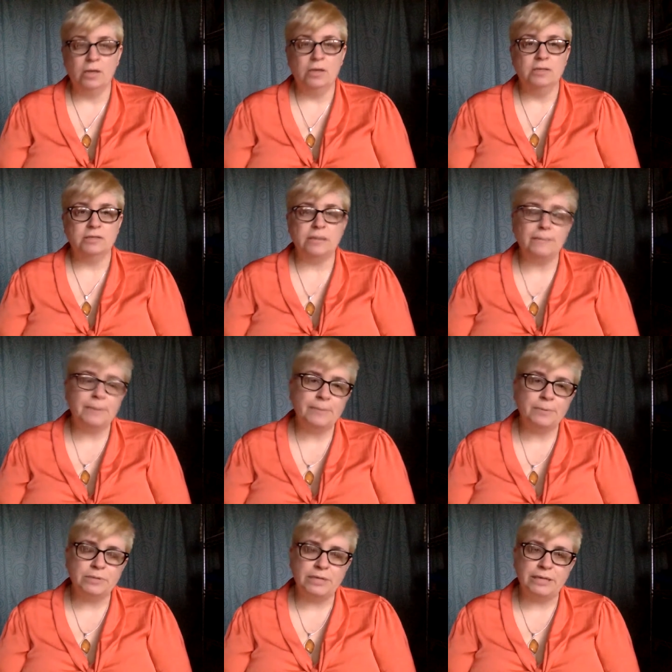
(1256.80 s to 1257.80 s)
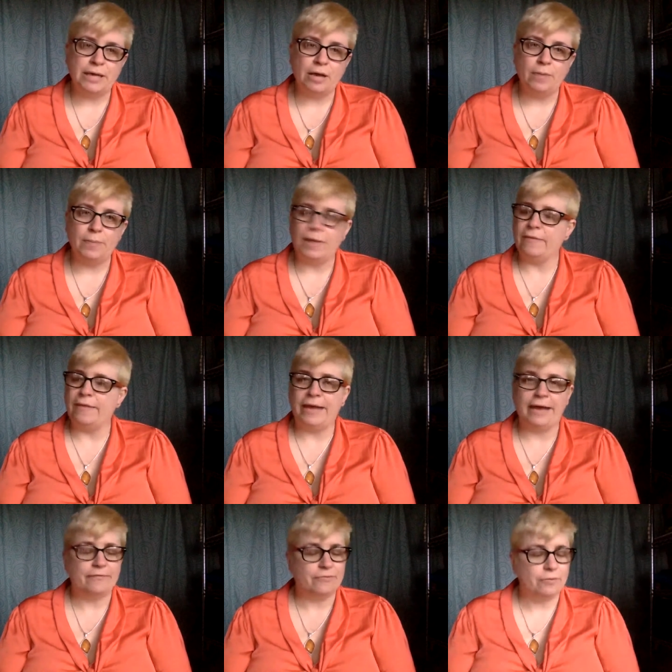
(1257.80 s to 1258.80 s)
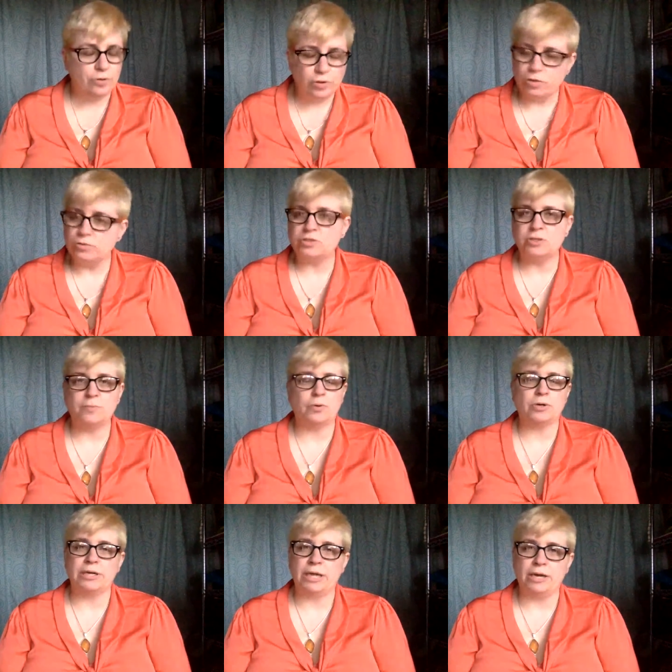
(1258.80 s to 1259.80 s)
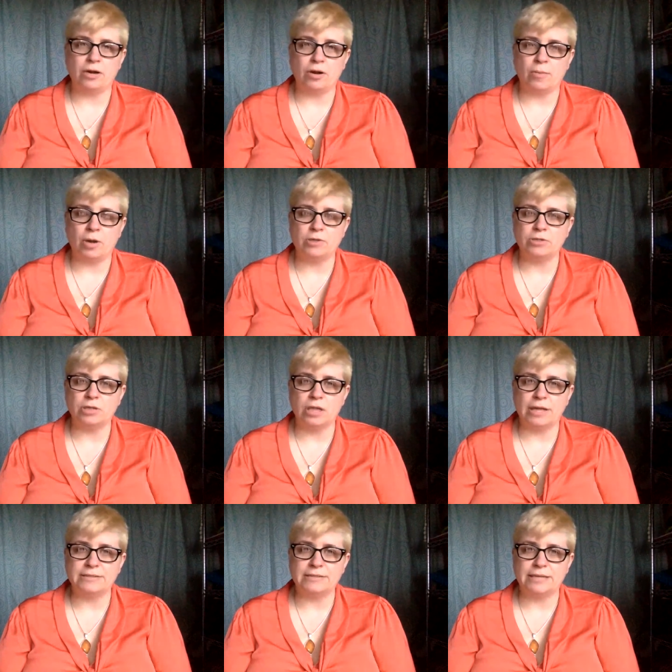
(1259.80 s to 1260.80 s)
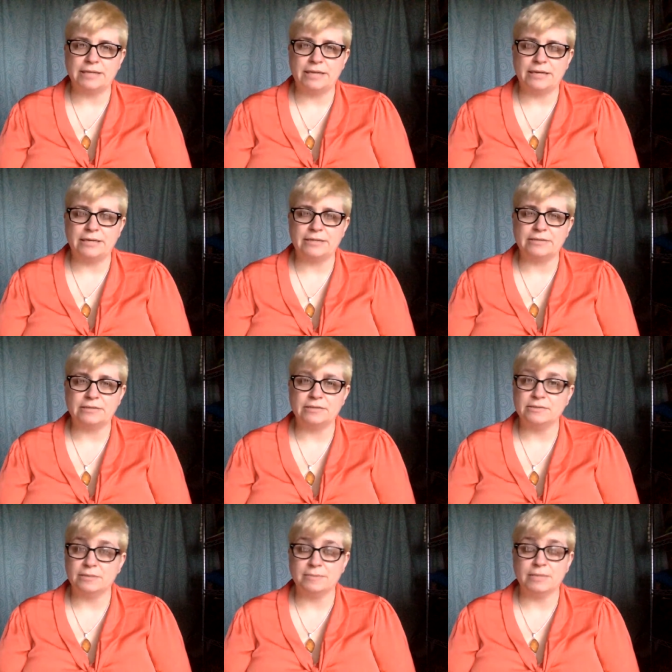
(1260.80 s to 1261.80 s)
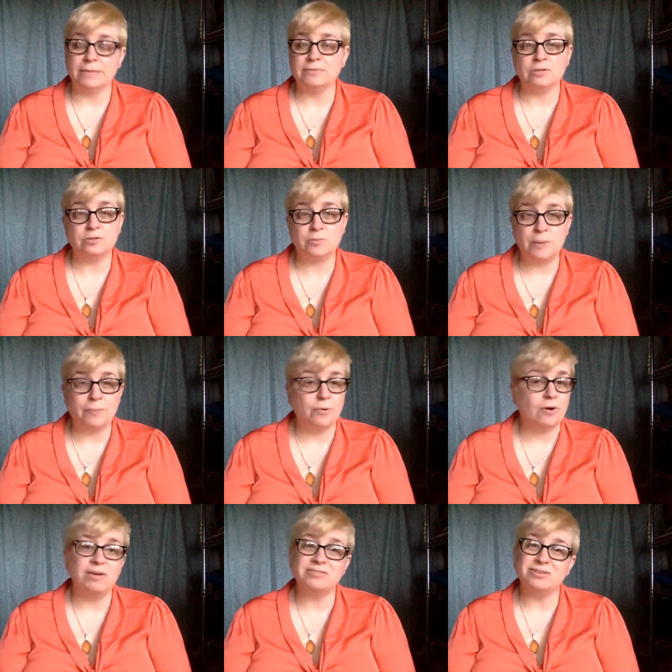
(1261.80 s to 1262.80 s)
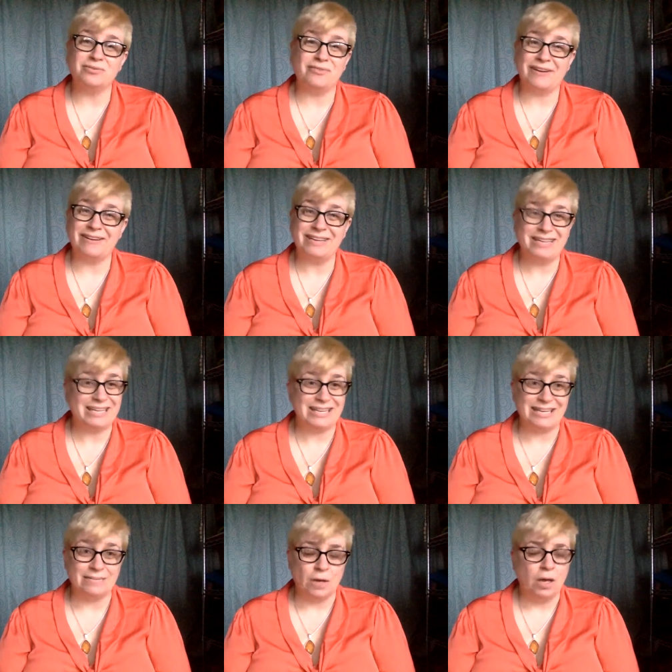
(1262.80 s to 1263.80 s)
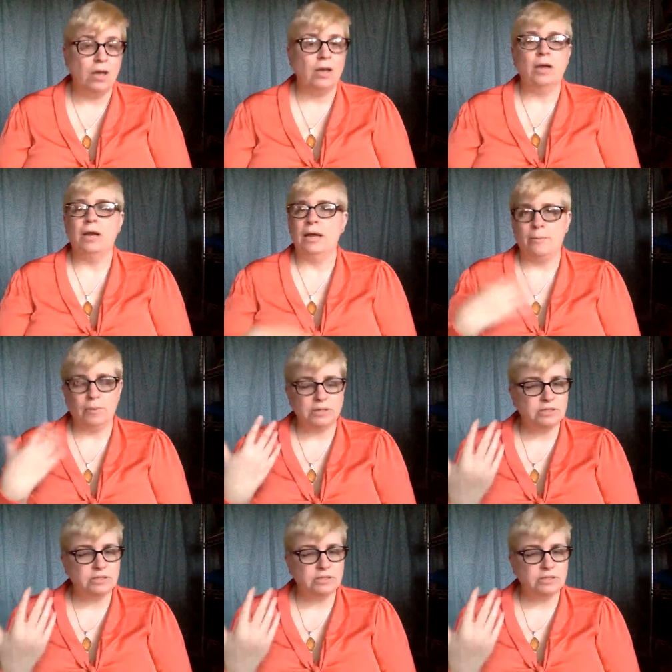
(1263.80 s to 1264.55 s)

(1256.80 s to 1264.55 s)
Some people need help and they have no subordinated or marginalized identities. Sometimes those people are also very needy. It's